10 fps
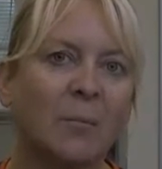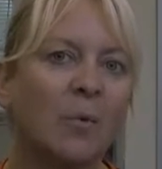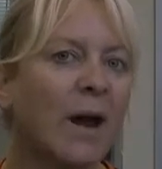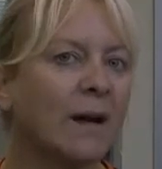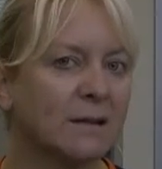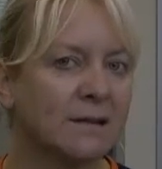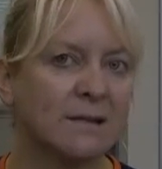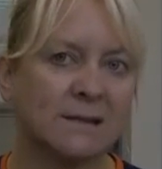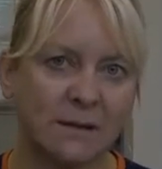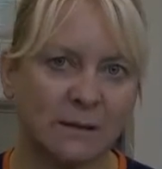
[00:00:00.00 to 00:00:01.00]
practice
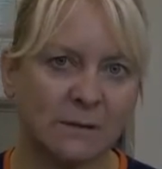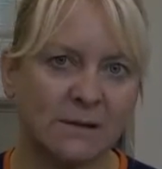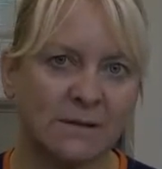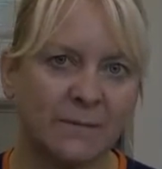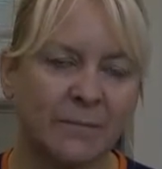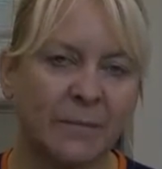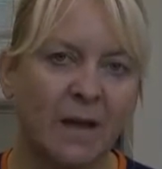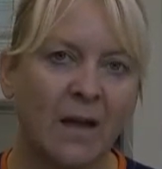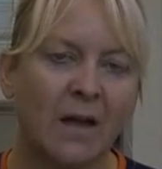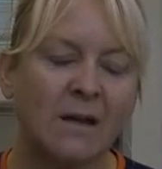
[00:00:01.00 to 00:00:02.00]
the skills.
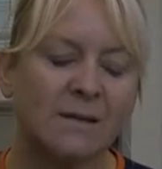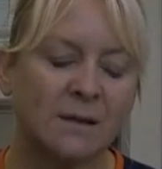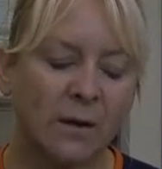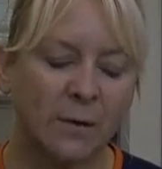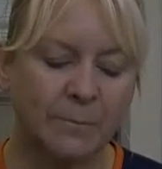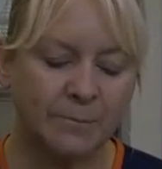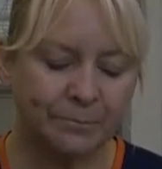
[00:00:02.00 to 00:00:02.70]
So